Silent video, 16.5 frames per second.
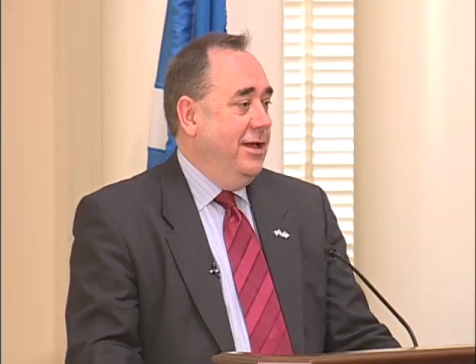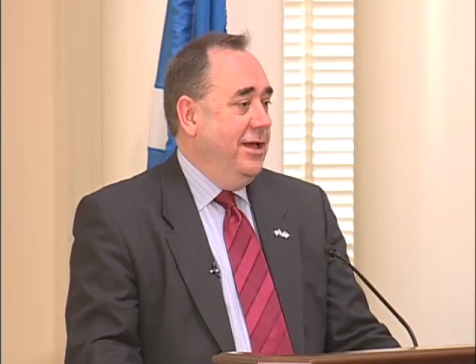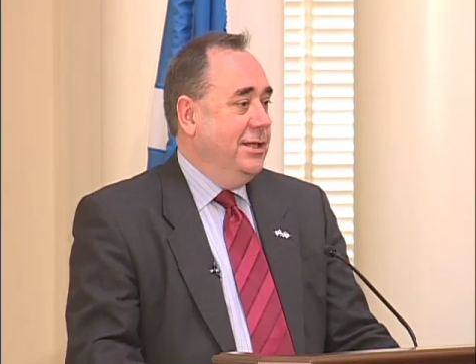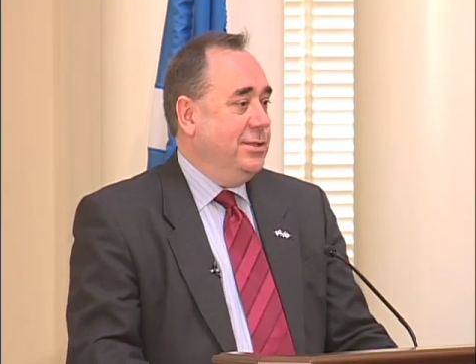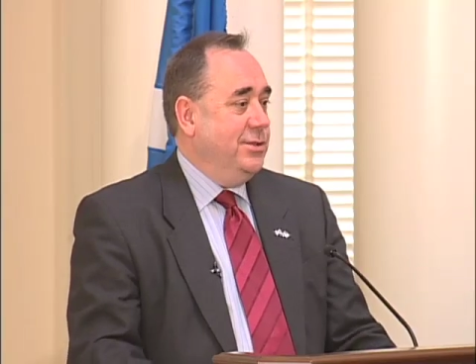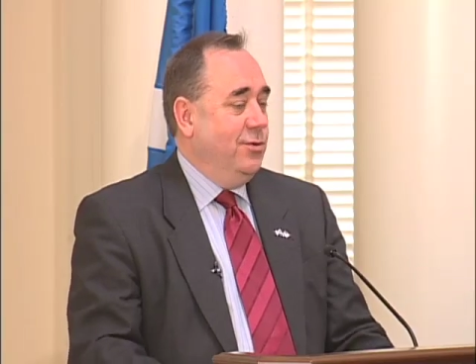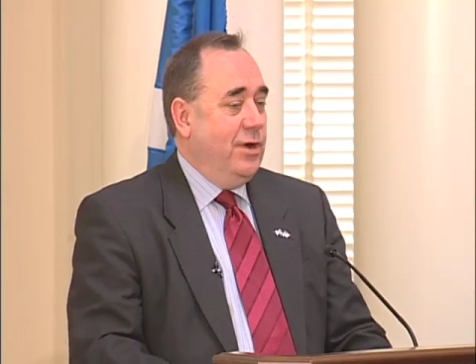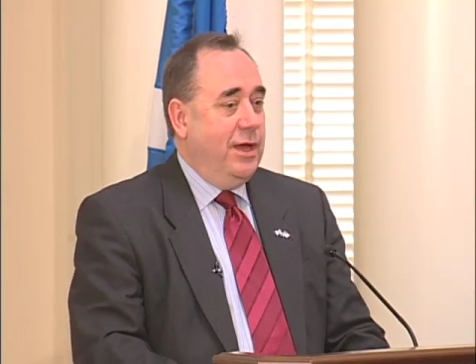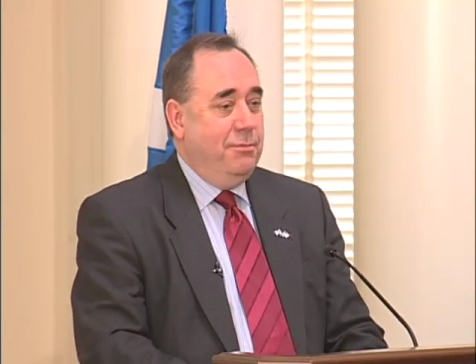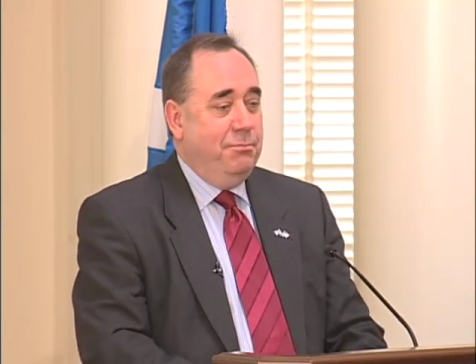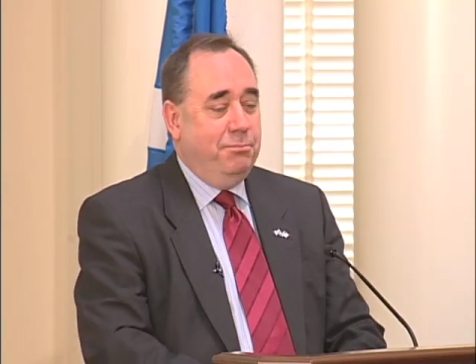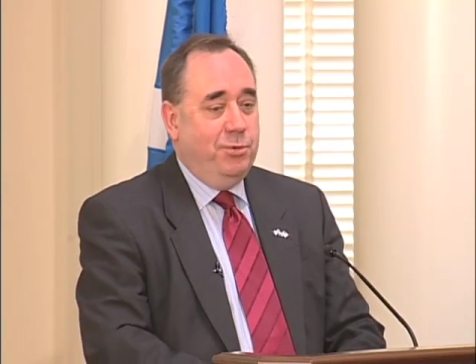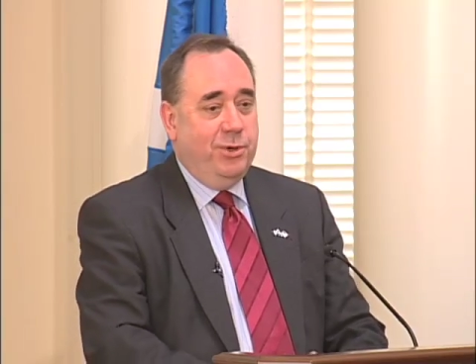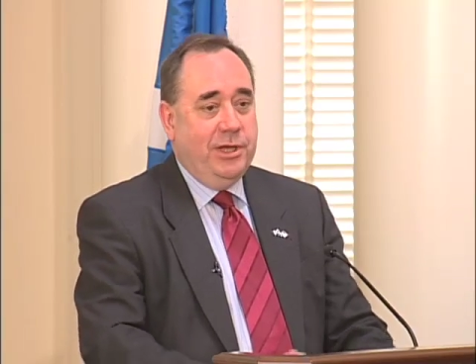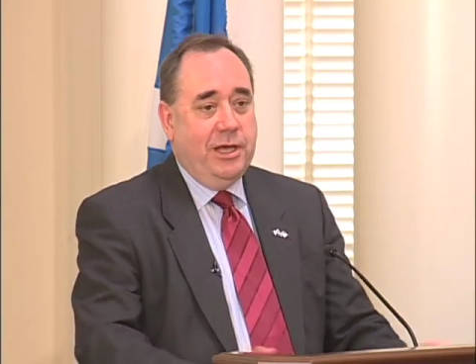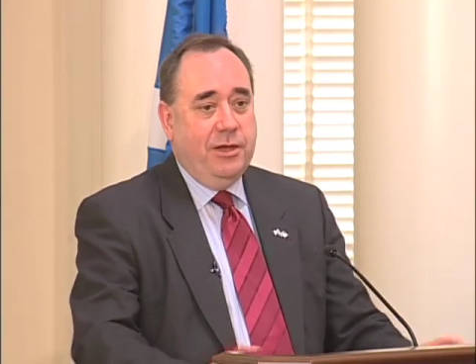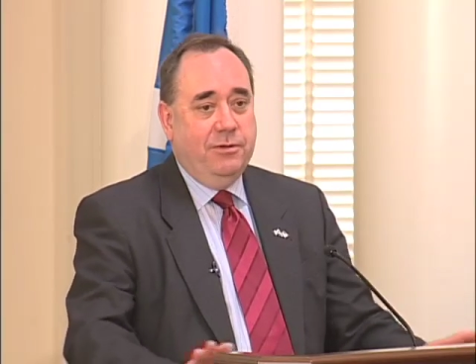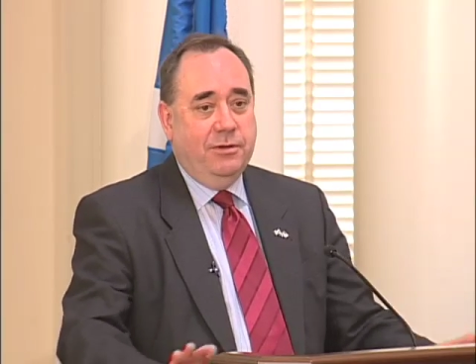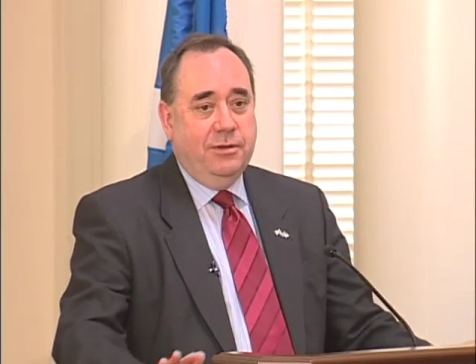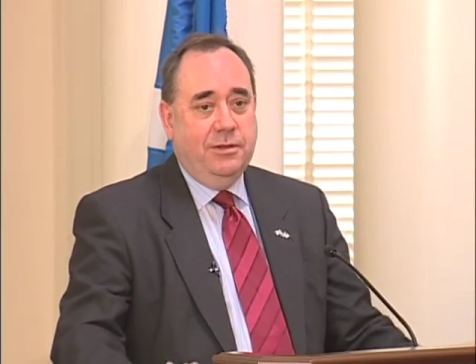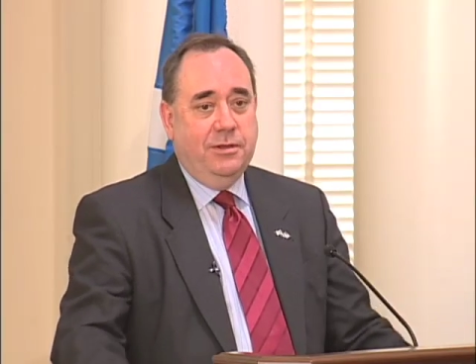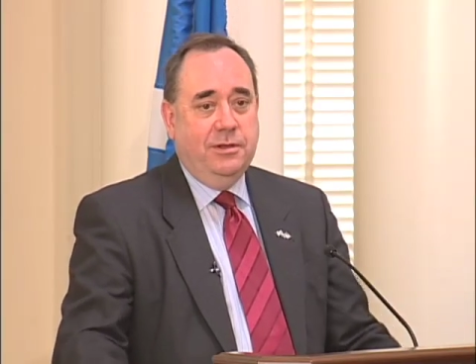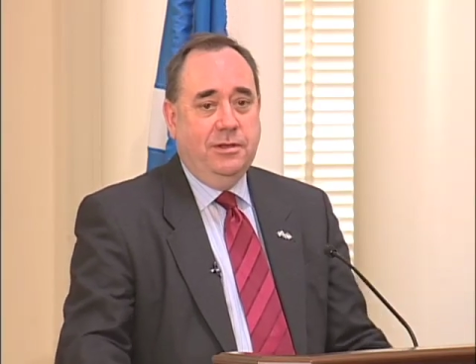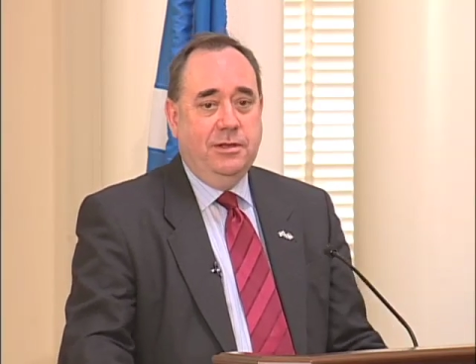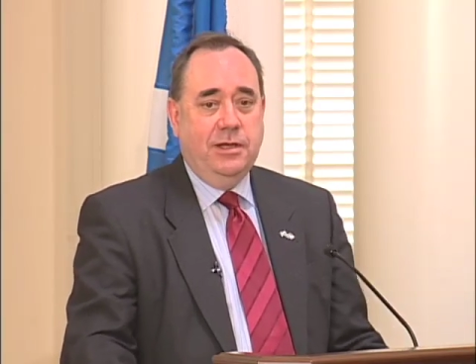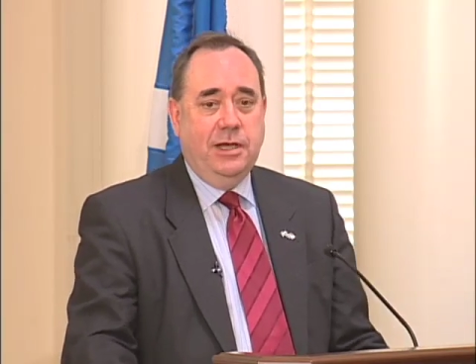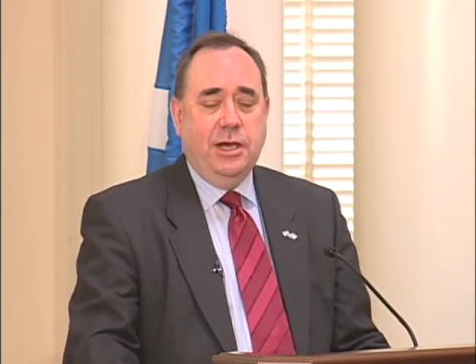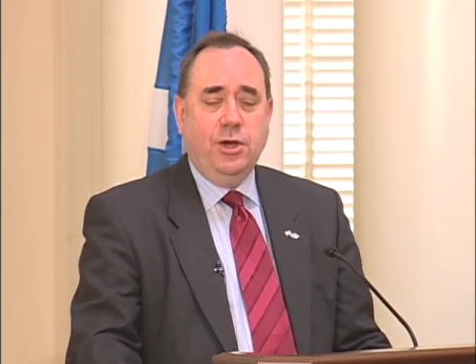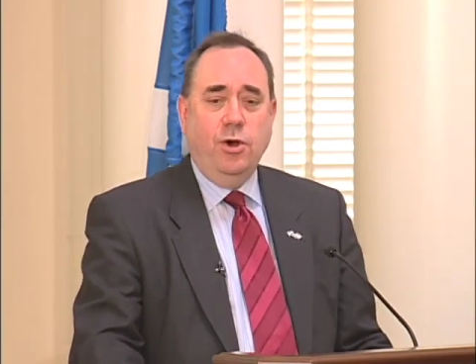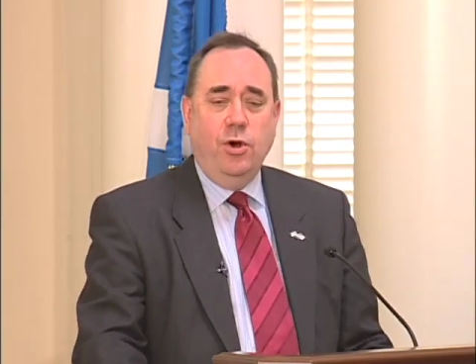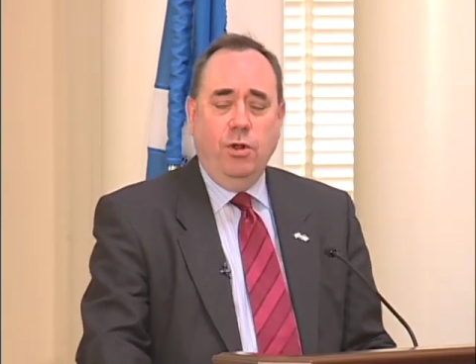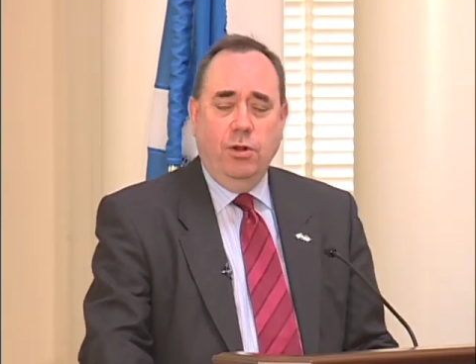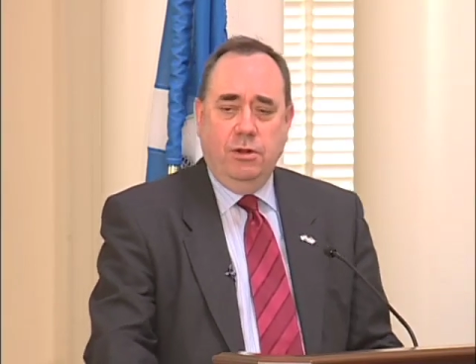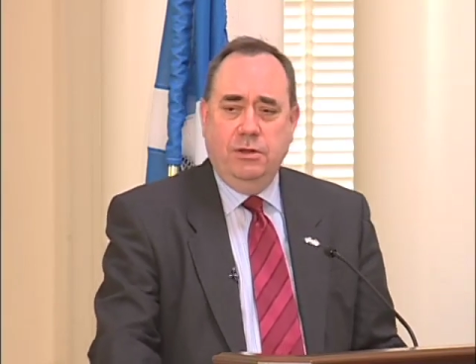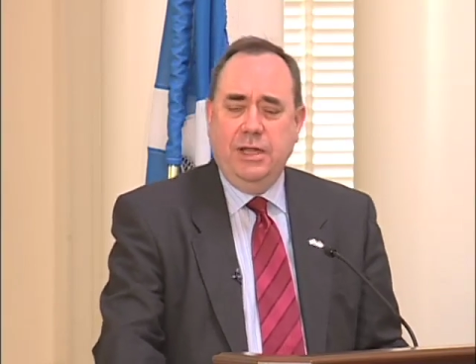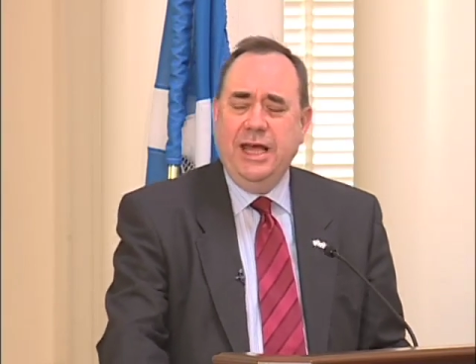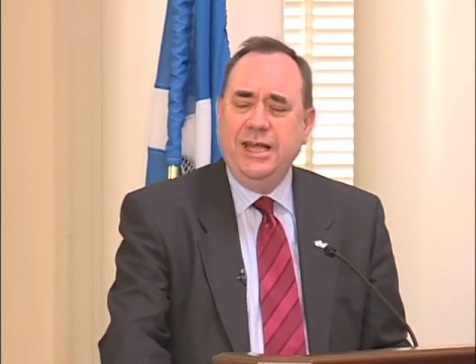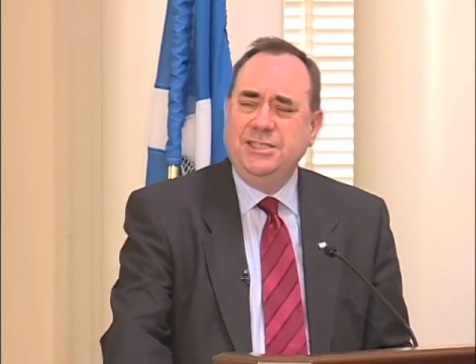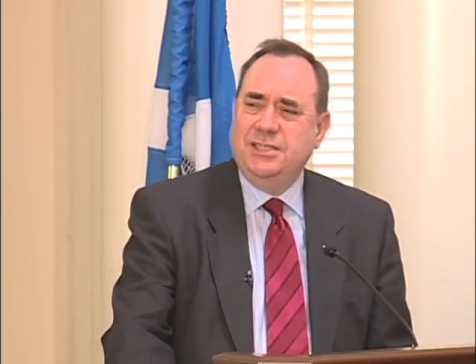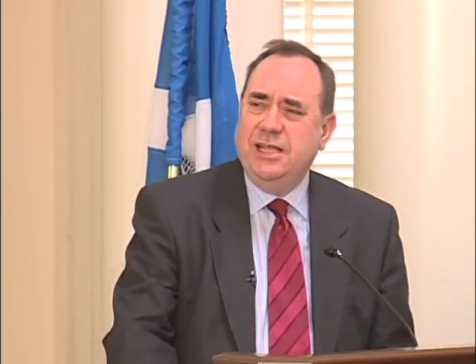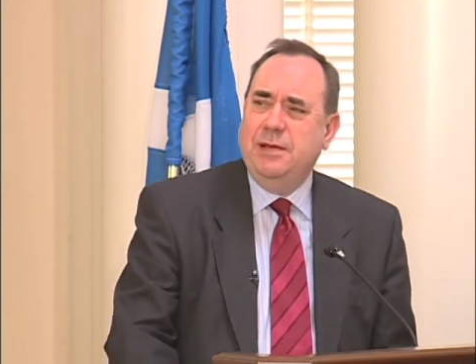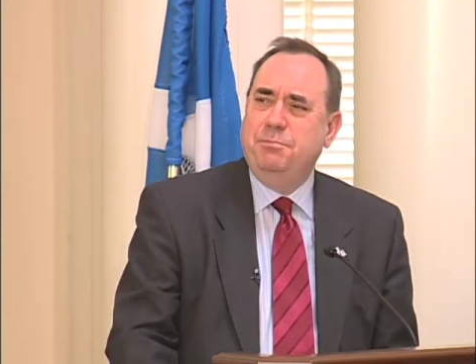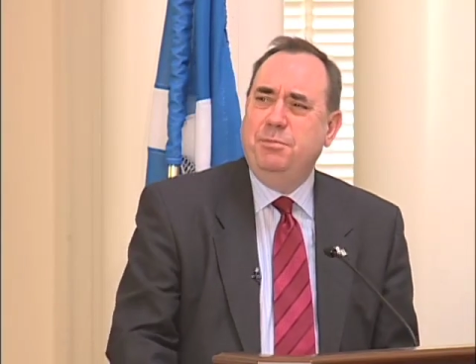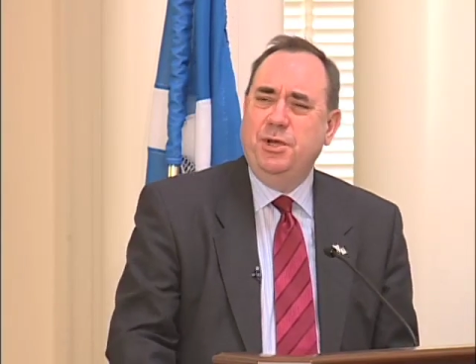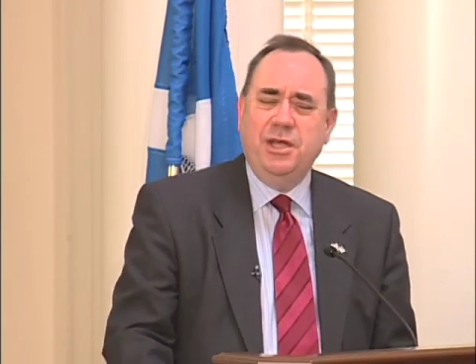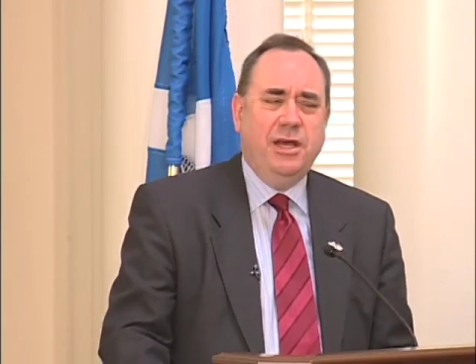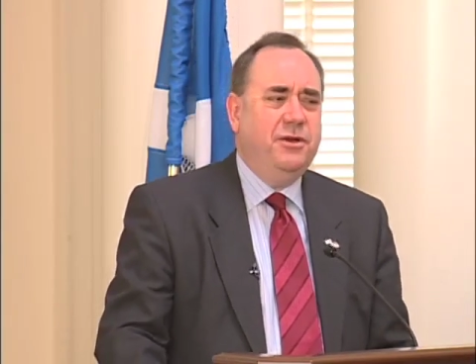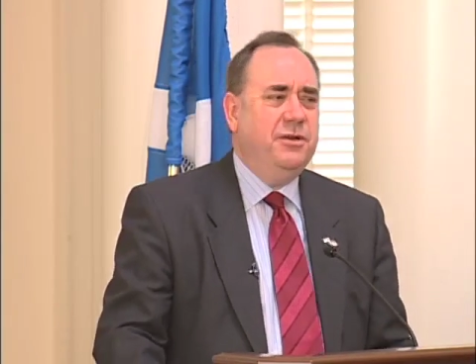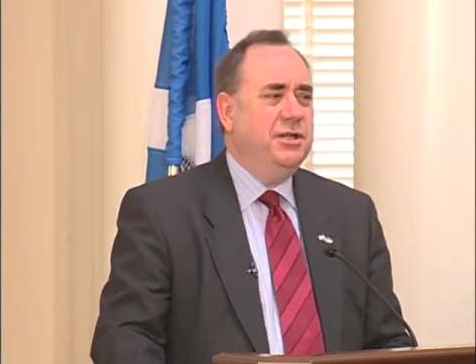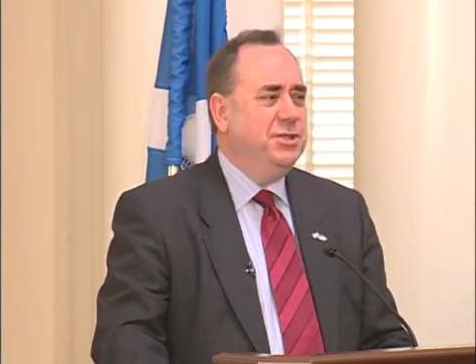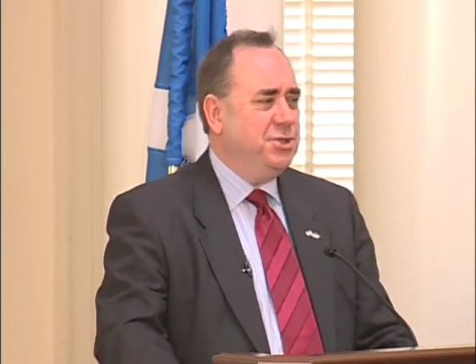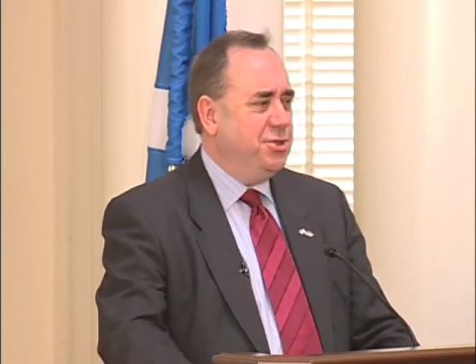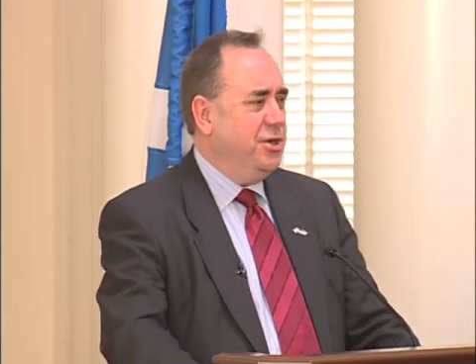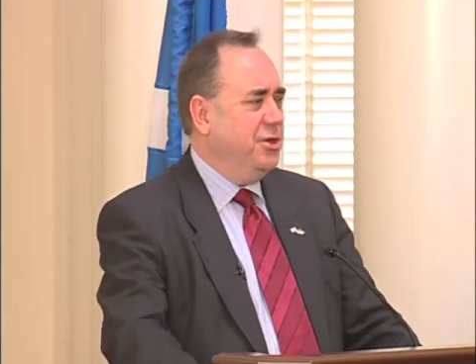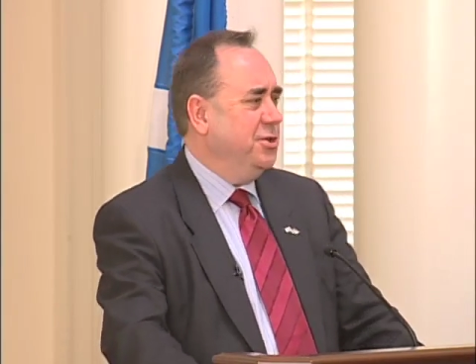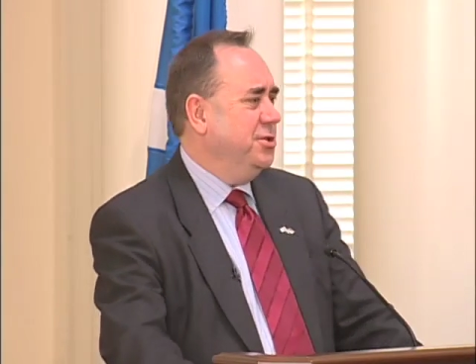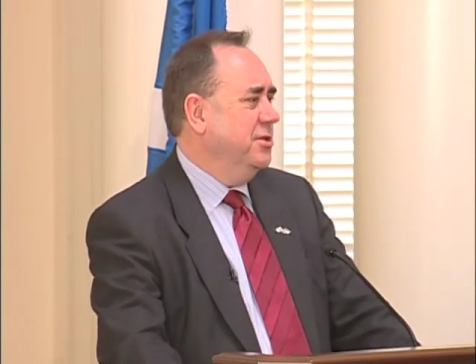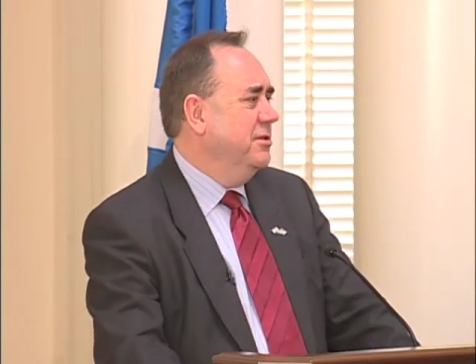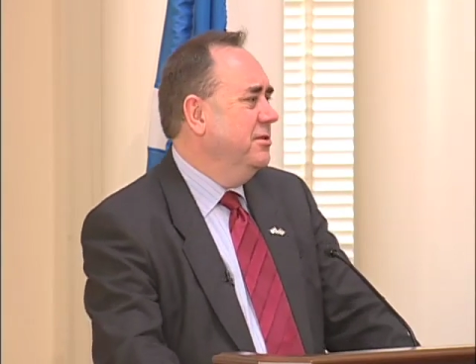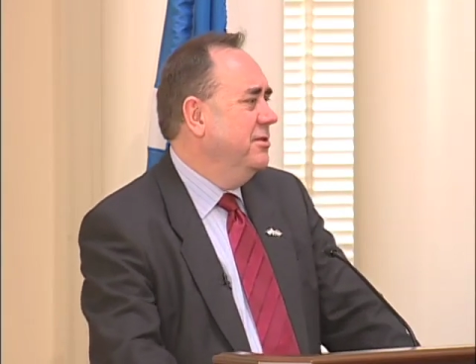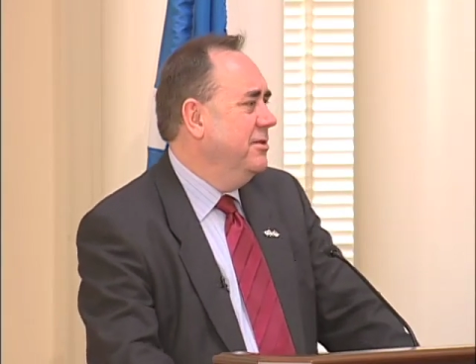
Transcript: So I'm putting out a call. Actually, I'm putting out an instruction